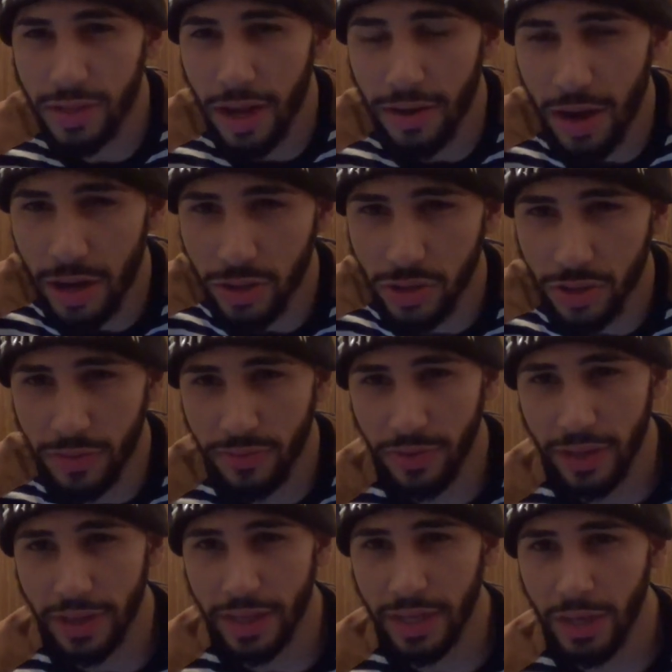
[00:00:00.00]
thing I, I usually
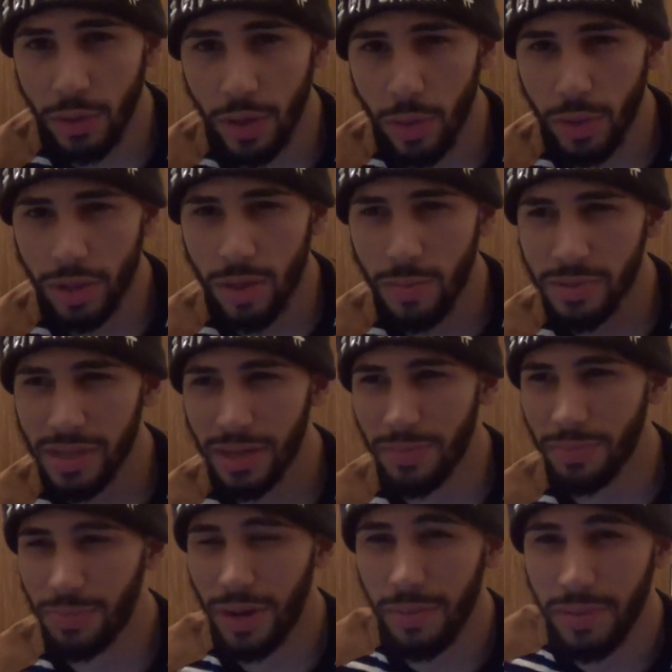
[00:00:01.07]
feel like eating when I wake up is
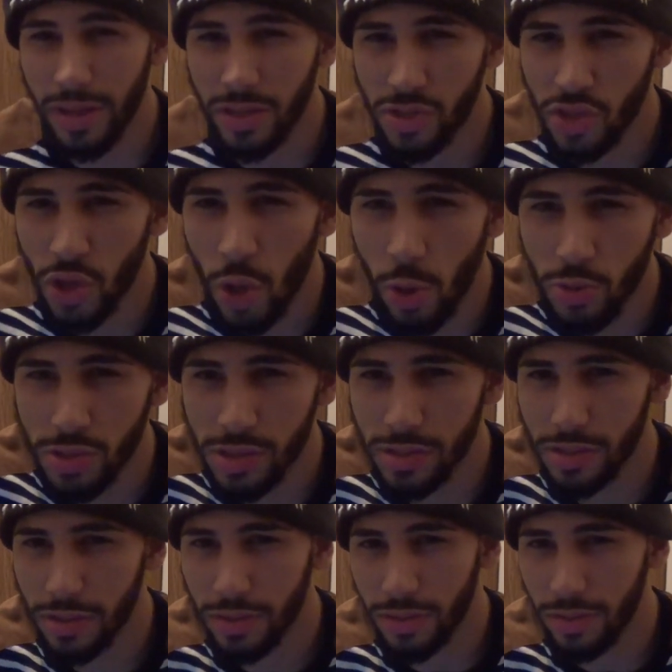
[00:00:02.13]
like probably a
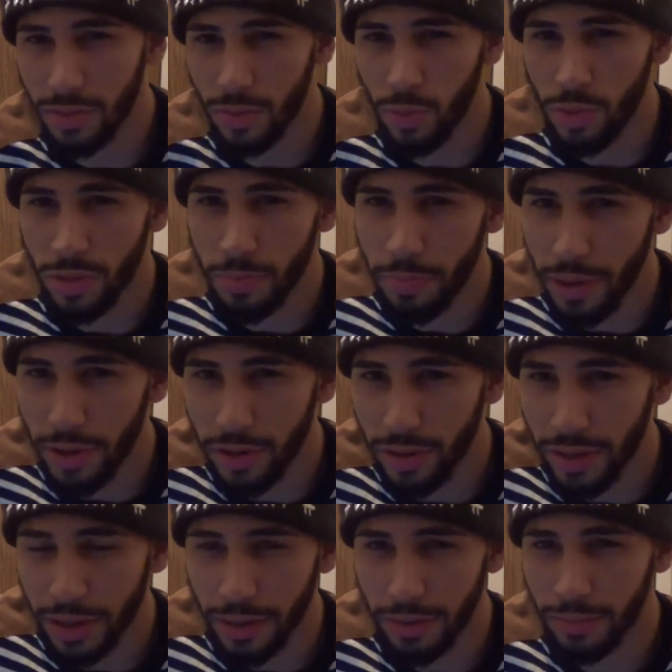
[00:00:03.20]
toast with butter,
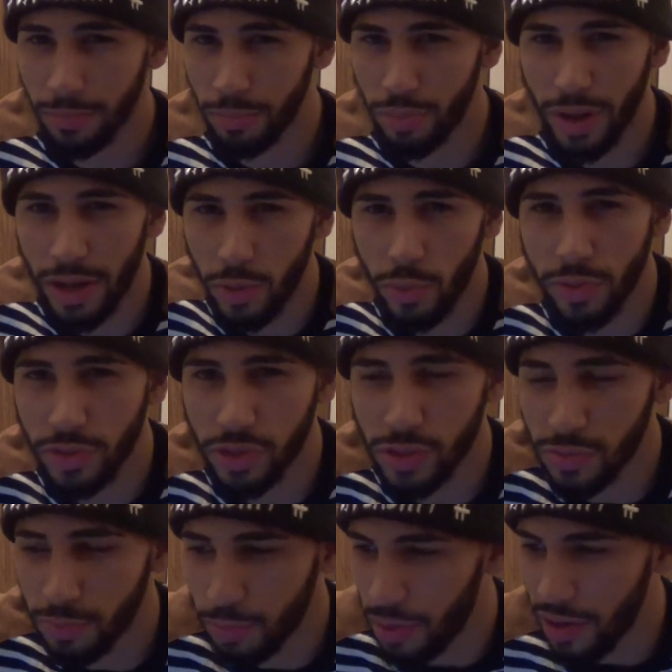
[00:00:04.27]
like bread with
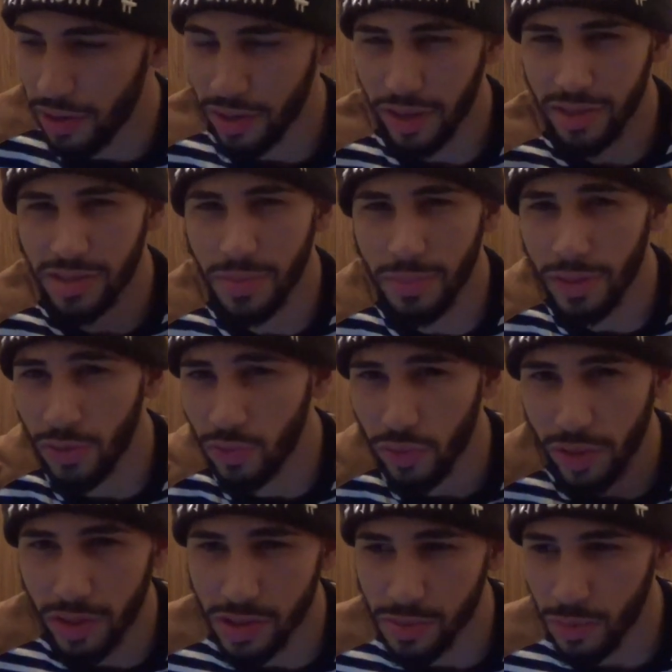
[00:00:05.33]
just butter, like something
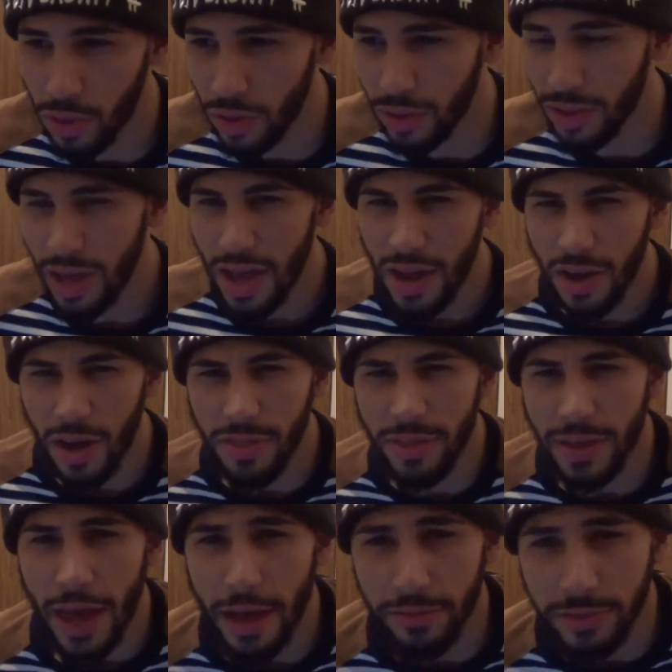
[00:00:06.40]
really small.
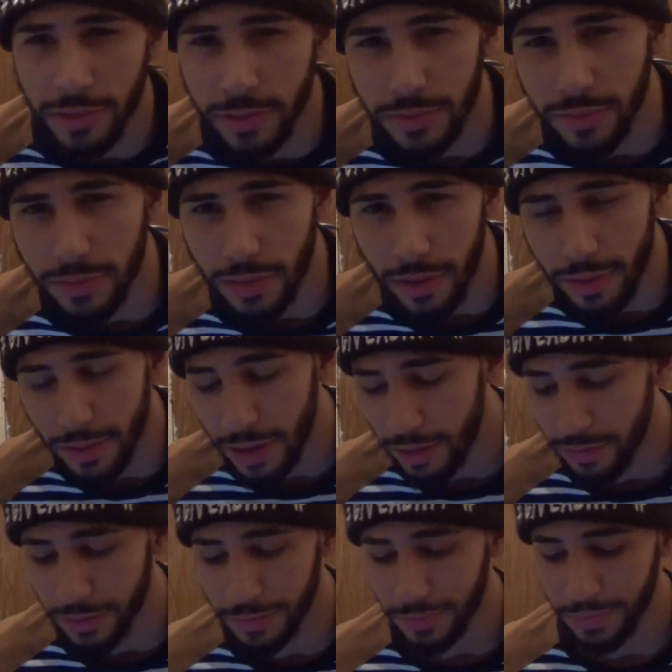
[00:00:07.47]
Nothing heavy, nothing
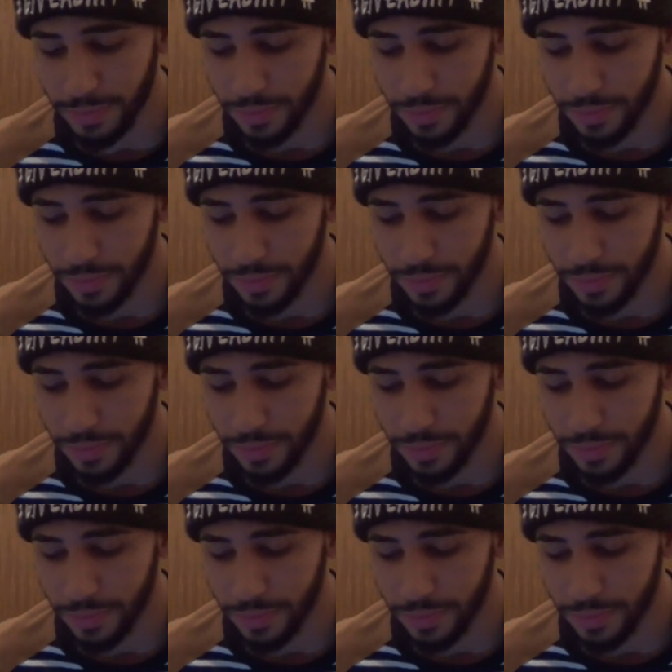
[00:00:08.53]
heavy.